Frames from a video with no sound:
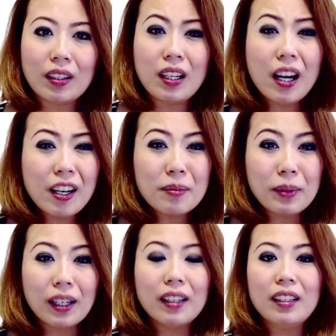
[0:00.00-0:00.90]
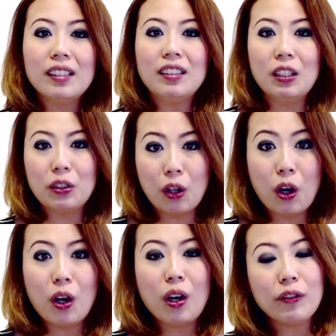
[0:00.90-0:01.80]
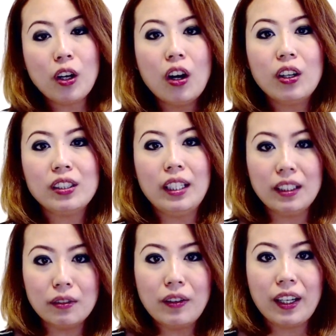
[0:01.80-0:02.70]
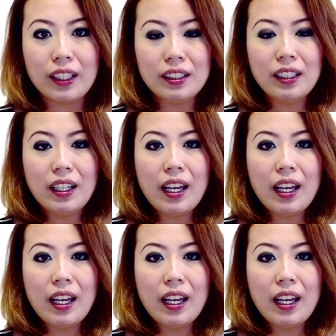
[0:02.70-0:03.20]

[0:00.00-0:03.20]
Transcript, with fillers: Karma is the law of cause and effect.